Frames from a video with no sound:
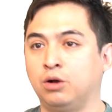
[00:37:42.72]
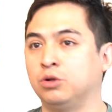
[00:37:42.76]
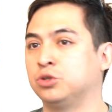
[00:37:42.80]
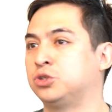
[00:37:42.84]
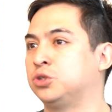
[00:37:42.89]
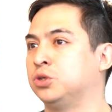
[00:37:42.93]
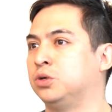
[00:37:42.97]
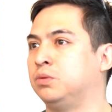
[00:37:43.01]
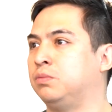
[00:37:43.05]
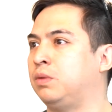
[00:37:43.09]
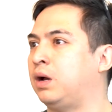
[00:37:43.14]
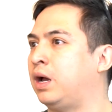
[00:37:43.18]

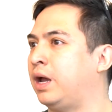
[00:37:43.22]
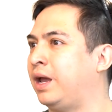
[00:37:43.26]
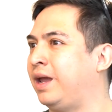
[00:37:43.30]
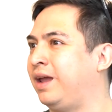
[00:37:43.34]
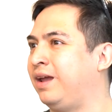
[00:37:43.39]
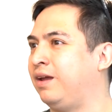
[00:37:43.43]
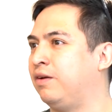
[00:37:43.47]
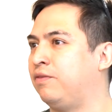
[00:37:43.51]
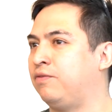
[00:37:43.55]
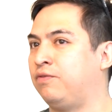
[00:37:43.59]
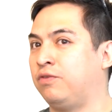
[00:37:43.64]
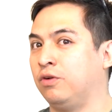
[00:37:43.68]
Also,
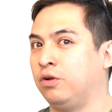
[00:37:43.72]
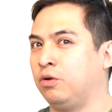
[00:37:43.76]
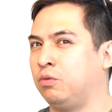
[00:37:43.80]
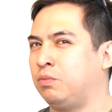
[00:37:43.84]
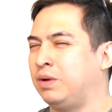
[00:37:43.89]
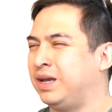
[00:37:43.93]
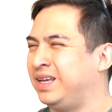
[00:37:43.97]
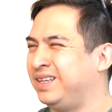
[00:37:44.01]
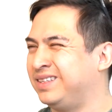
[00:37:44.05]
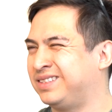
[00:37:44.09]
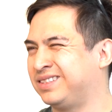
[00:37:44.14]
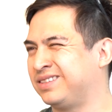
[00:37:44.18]
follow
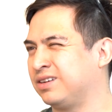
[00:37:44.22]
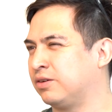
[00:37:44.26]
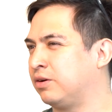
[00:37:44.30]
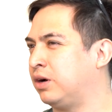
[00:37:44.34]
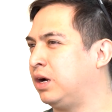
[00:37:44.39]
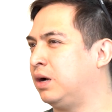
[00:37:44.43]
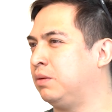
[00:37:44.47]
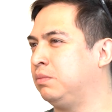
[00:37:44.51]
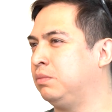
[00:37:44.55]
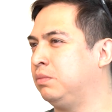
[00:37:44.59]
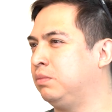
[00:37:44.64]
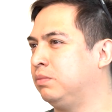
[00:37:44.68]
my
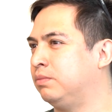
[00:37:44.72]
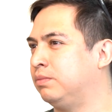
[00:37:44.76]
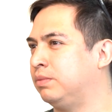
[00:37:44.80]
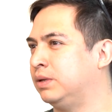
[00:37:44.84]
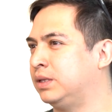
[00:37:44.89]
Instagram.